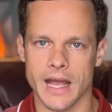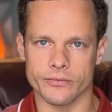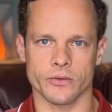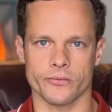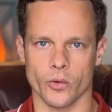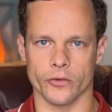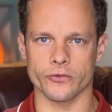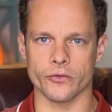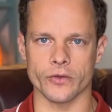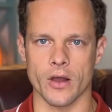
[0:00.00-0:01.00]
have to force
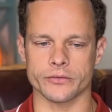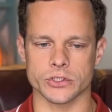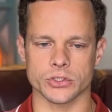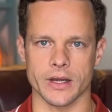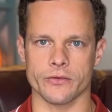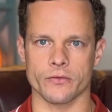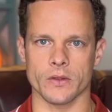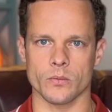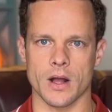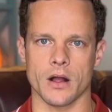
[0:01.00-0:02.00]
yourself to try to
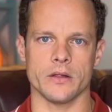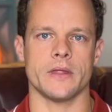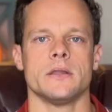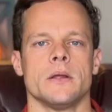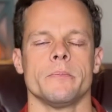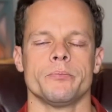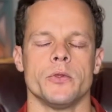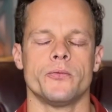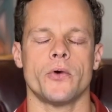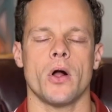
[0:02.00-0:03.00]
sit well, and then
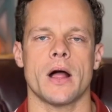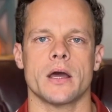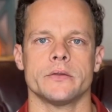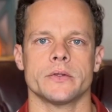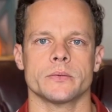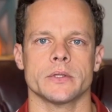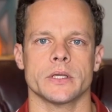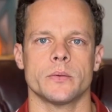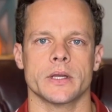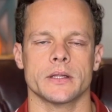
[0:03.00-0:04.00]
you fall out of it
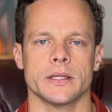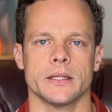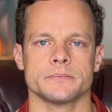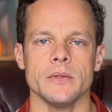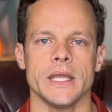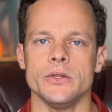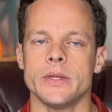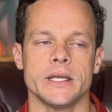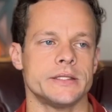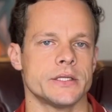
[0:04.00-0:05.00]
really quickly. And you
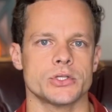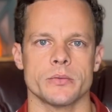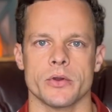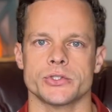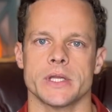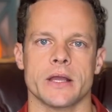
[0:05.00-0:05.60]
get a digital motion